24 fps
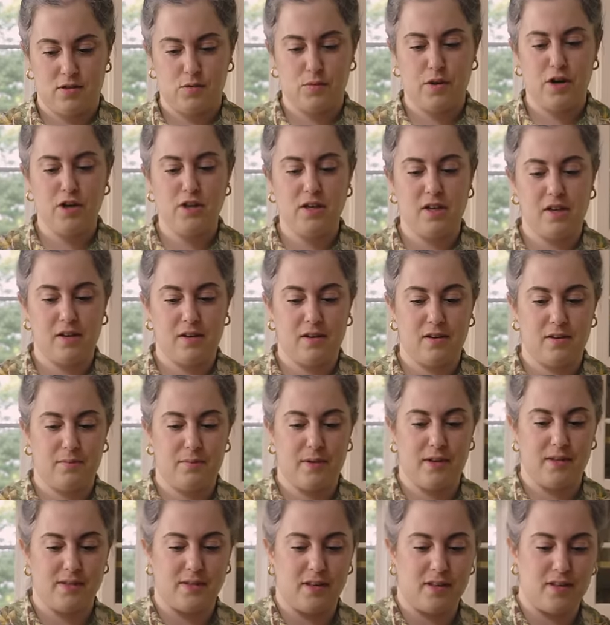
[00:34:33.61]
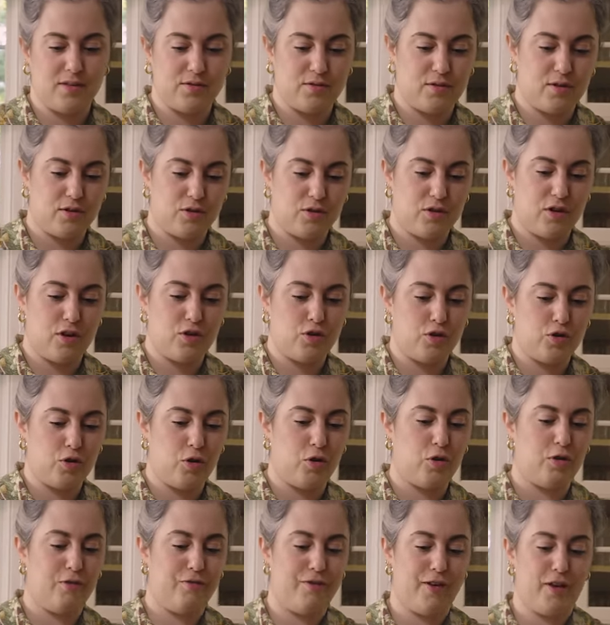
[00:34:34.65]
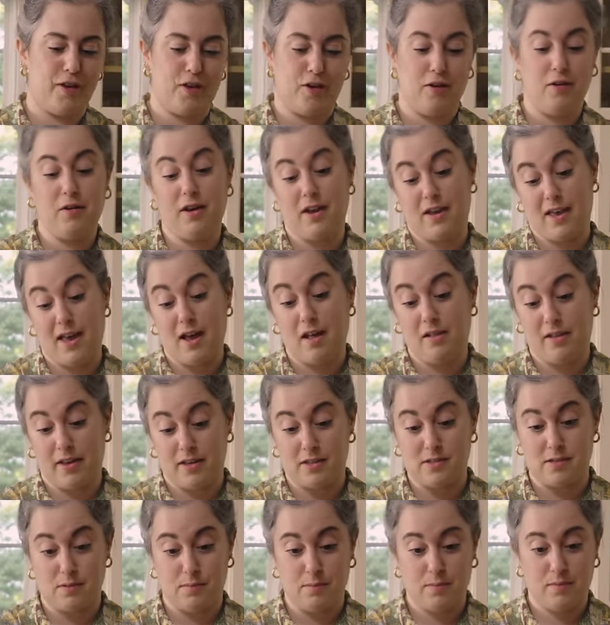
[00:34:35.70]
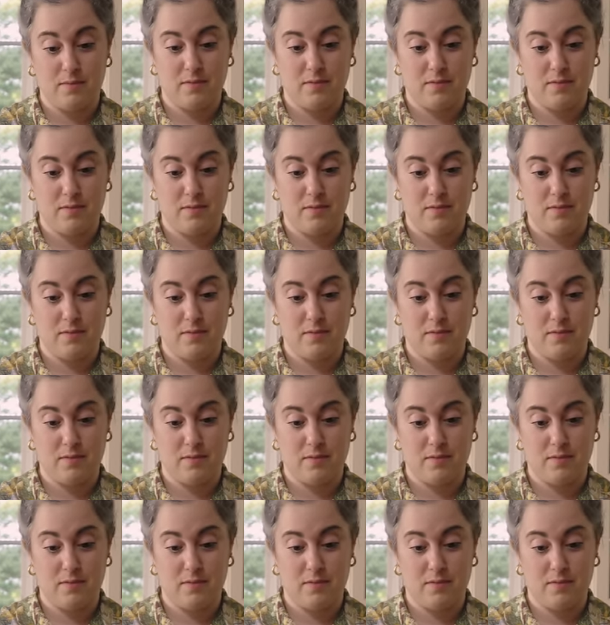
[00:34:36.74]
So what you're telling me is that these are a, total failure. Okay, Cal likes them.